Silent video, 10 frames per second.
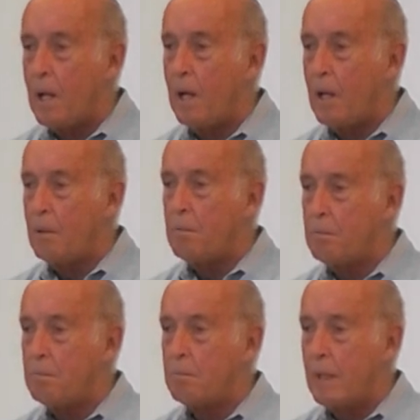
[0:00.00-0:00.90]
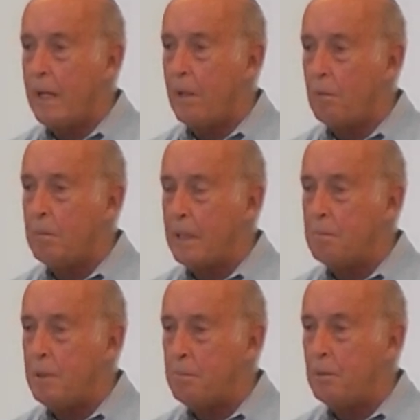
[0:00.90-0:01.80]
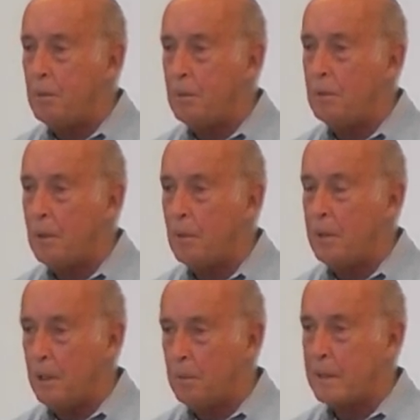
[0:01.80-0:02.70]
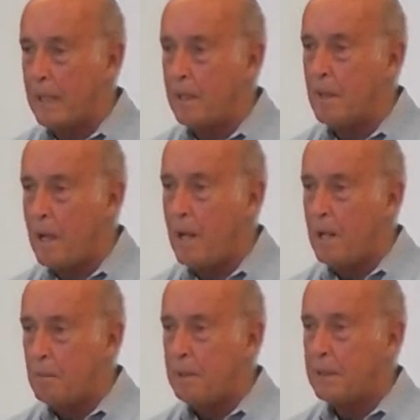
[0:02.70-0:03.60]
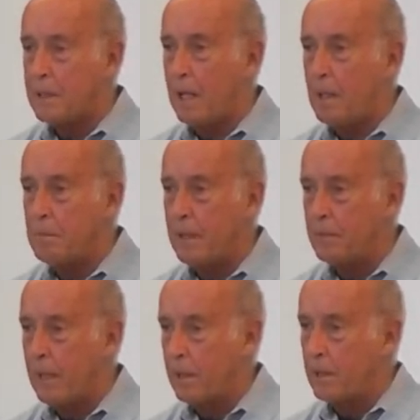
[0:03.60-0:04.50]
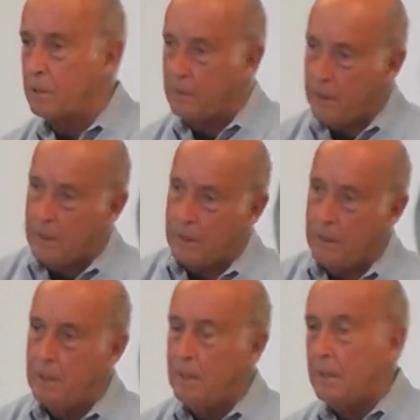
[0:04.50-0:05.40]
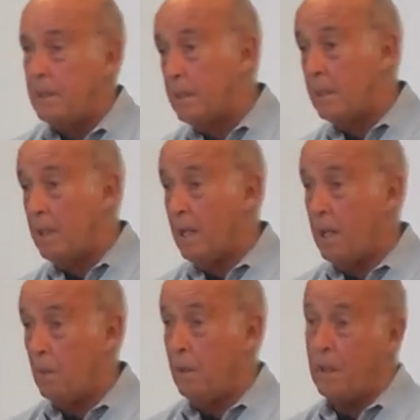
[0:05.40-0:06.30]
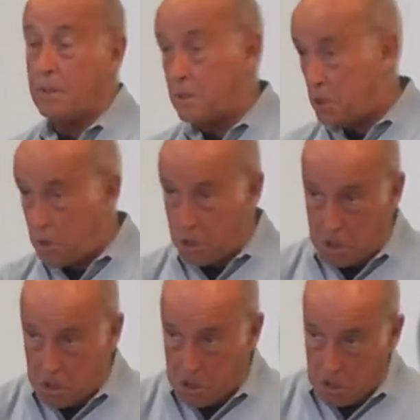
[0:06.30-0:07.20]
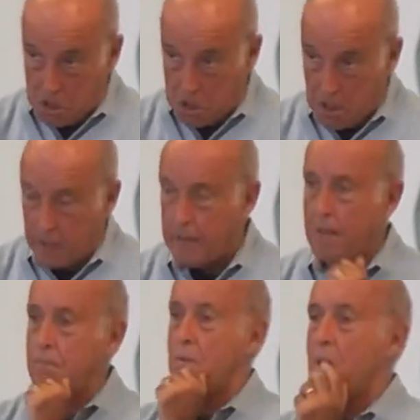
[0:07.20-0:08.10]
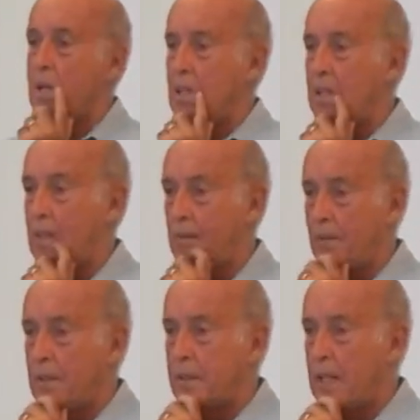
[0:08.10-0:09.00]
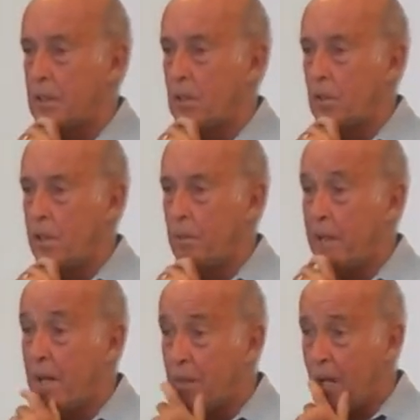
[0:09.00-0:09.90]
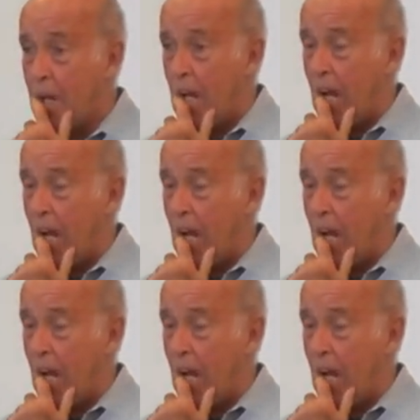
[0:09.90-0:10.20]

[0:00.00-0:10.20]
Um, I know many people who, who deal with that big time. They've got a career uh, where just like that. Talk to lawyer, whatever.